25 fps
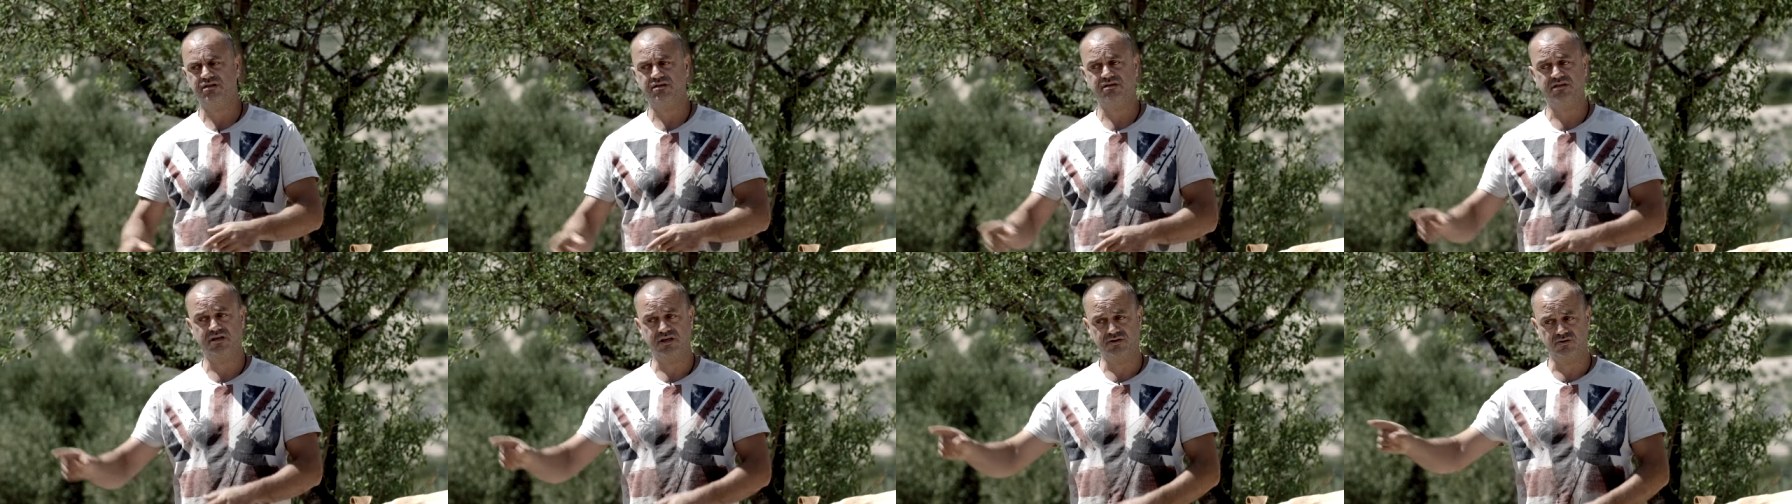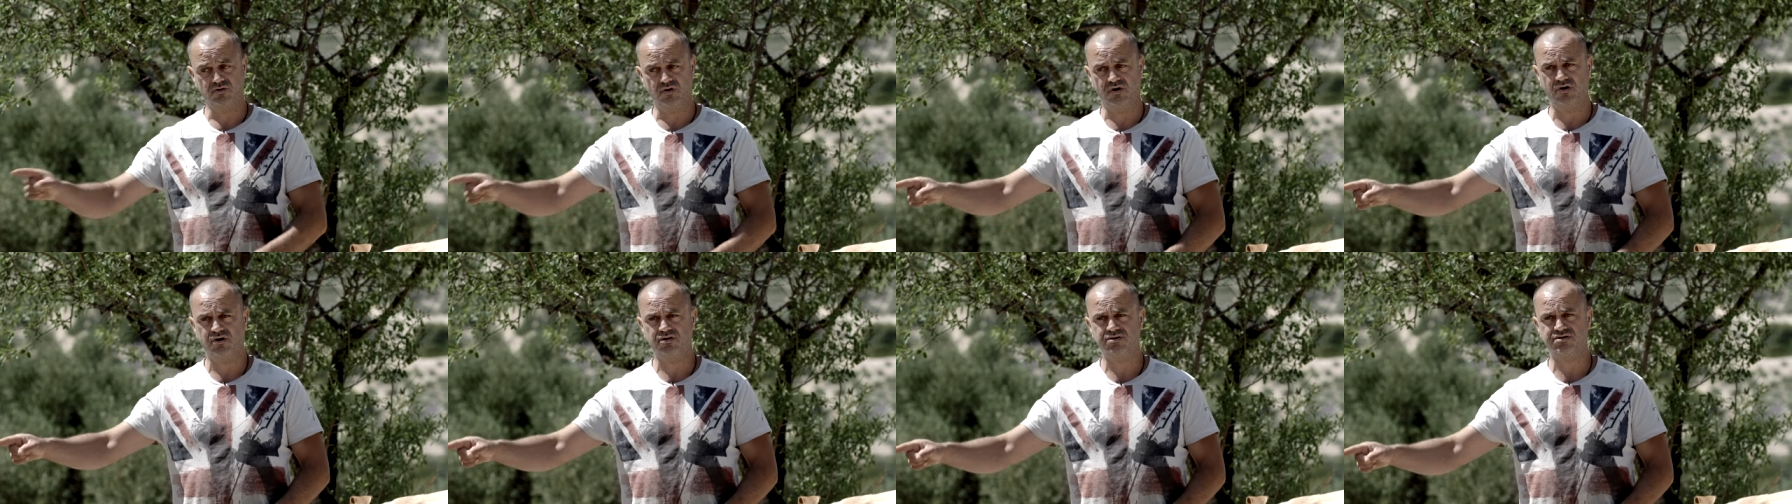the
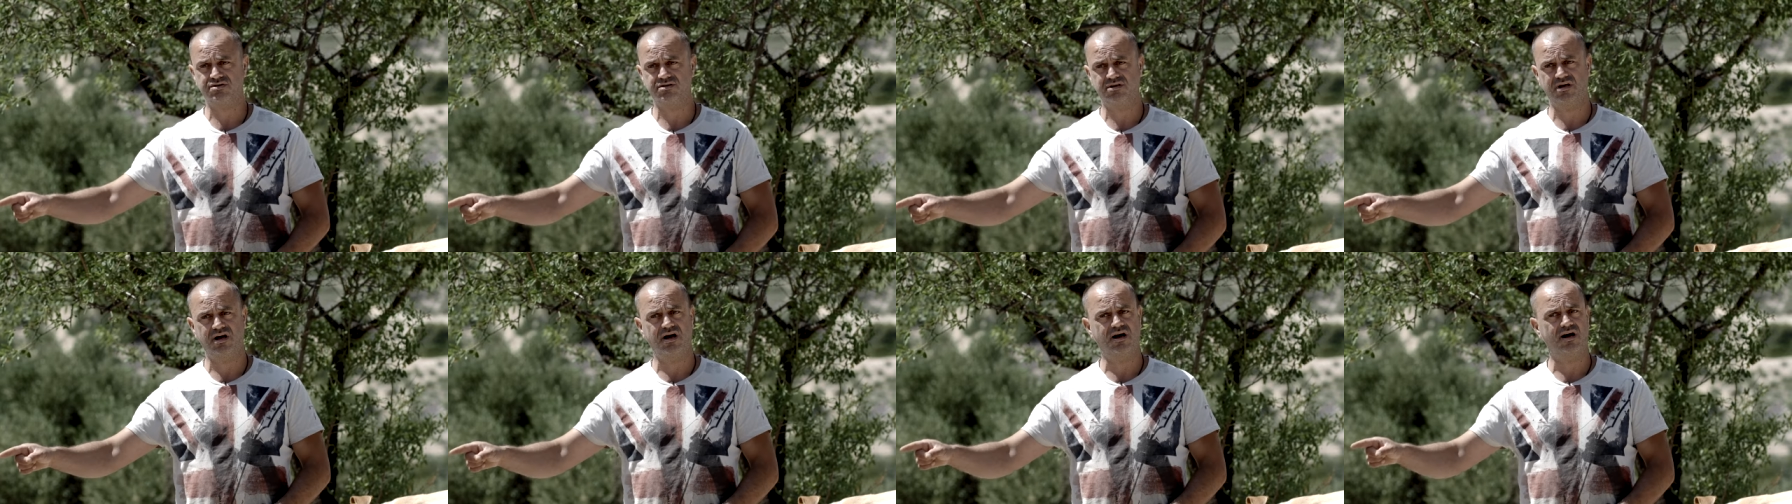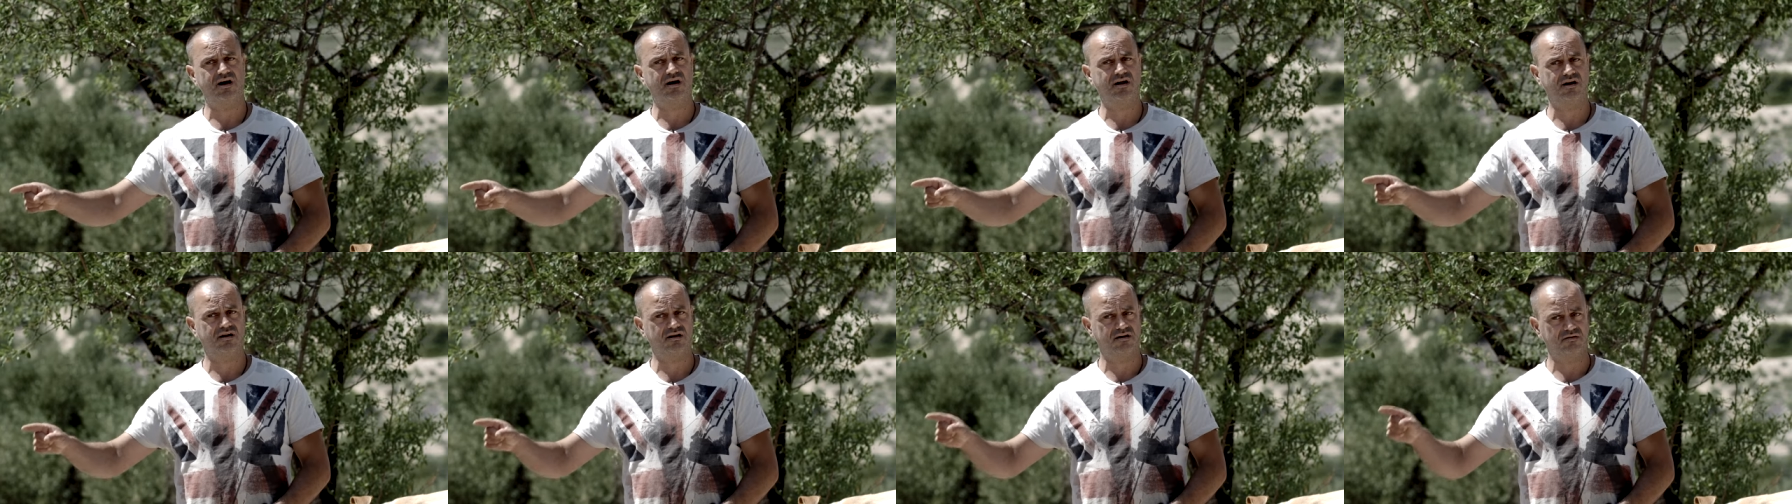dogs
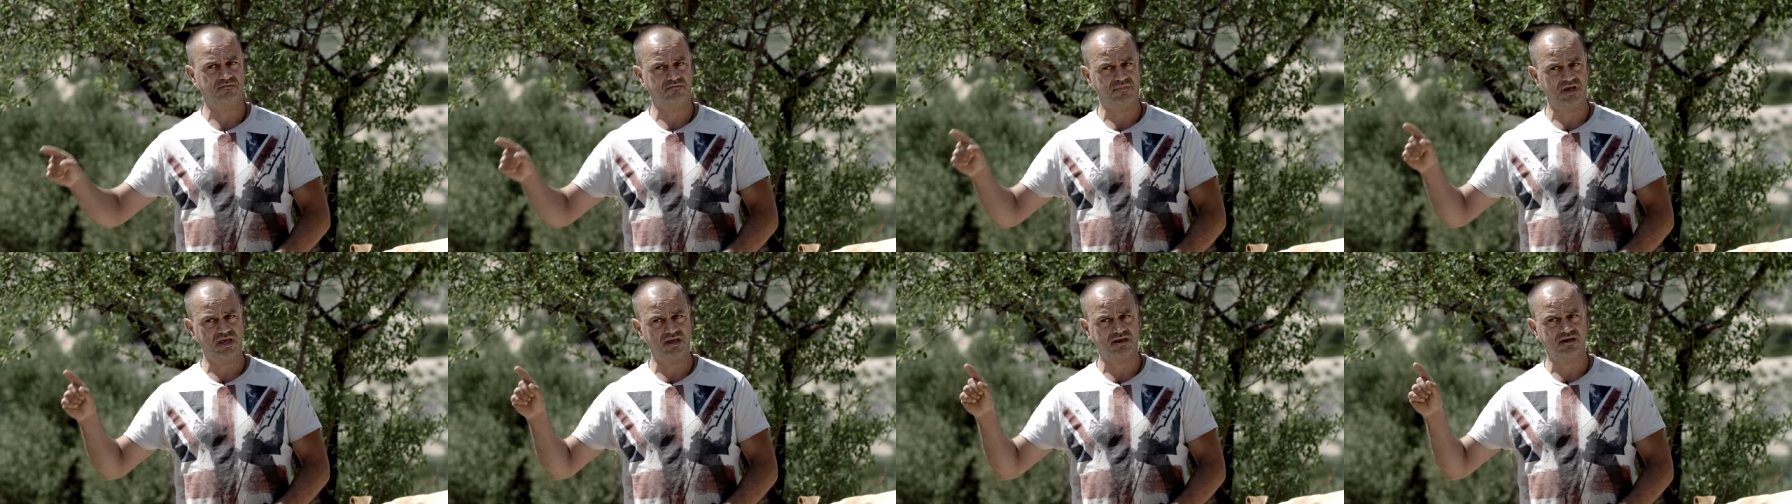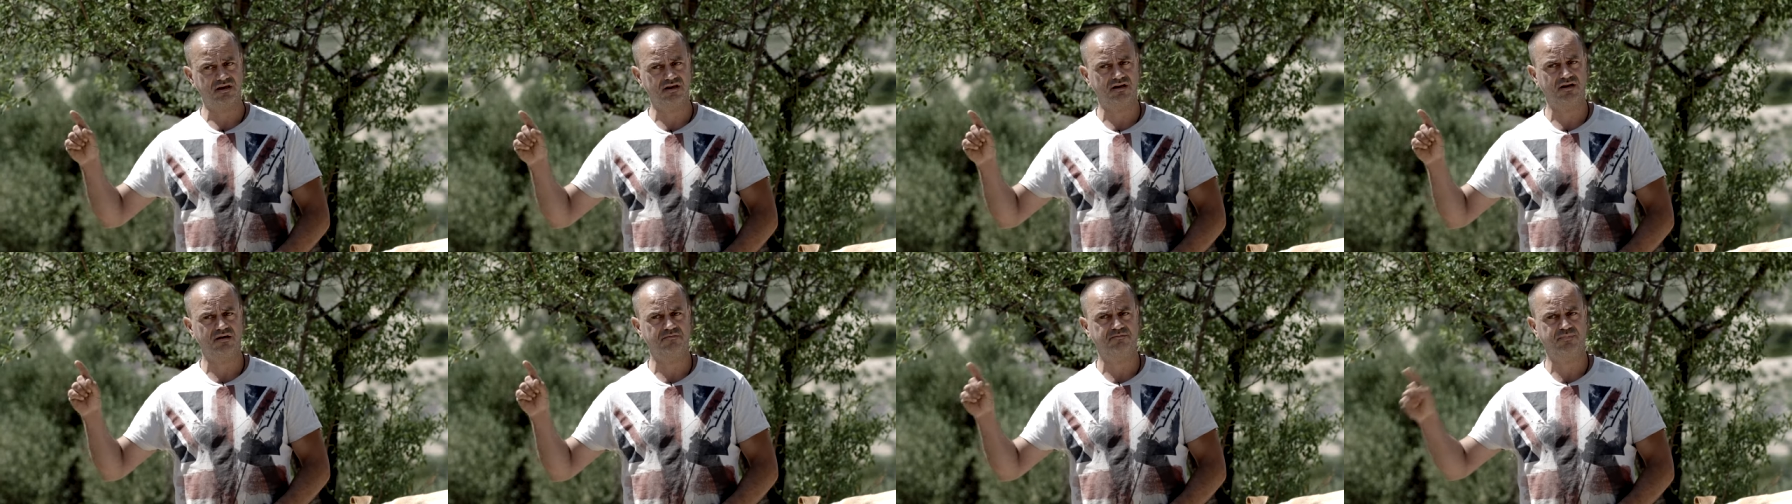are
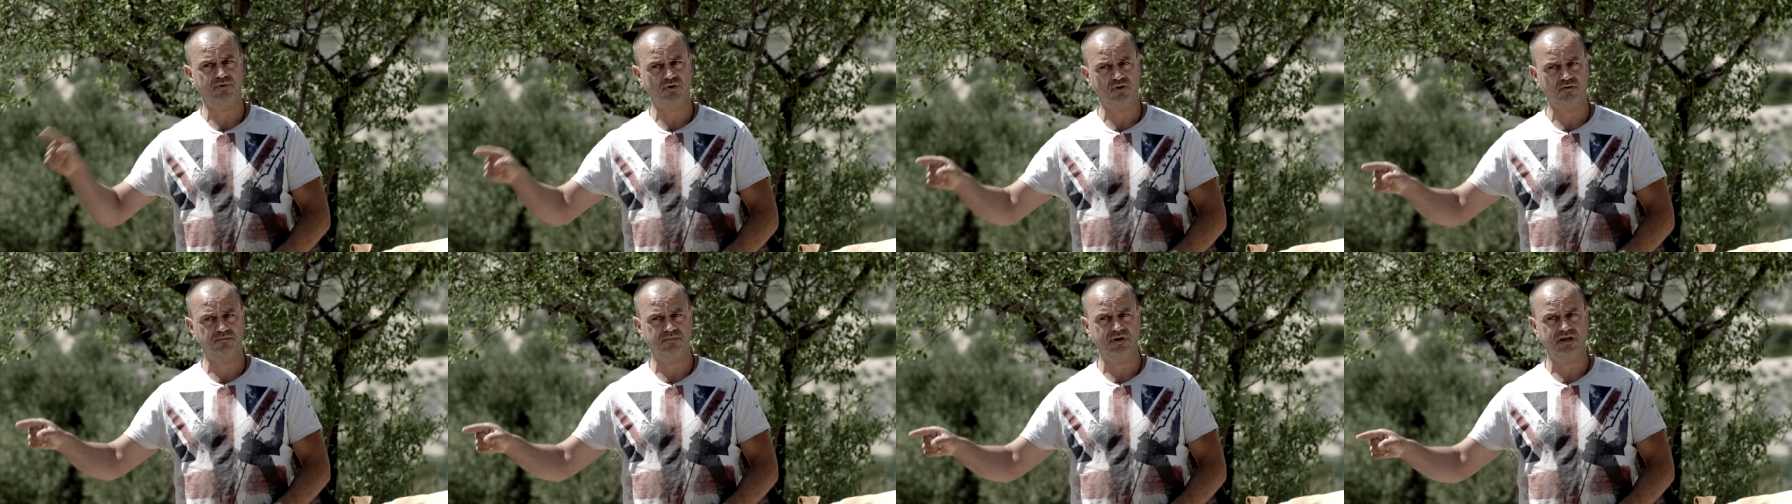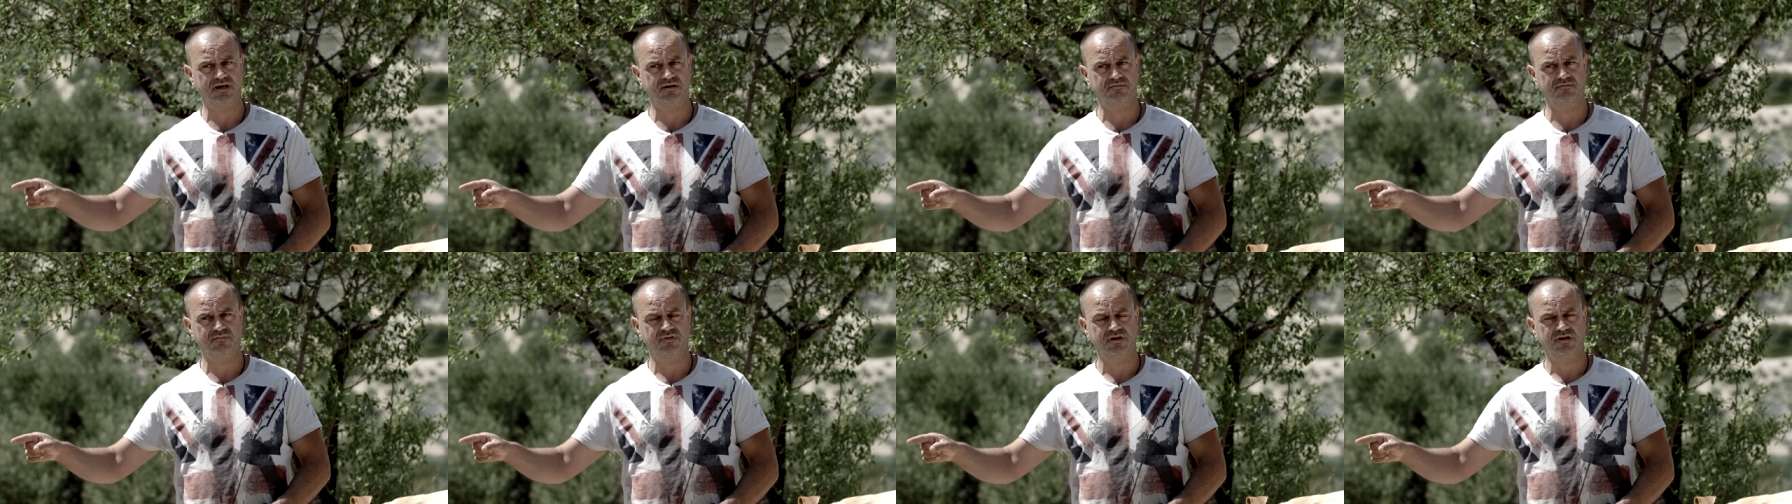making a
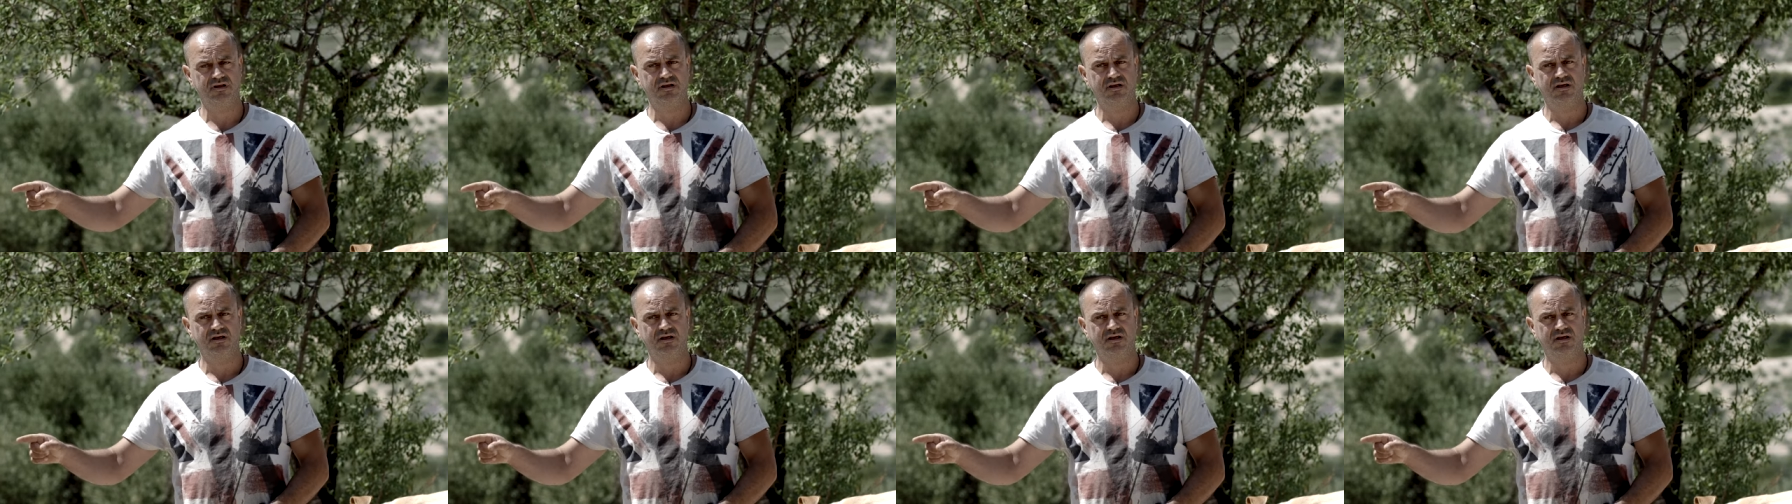problem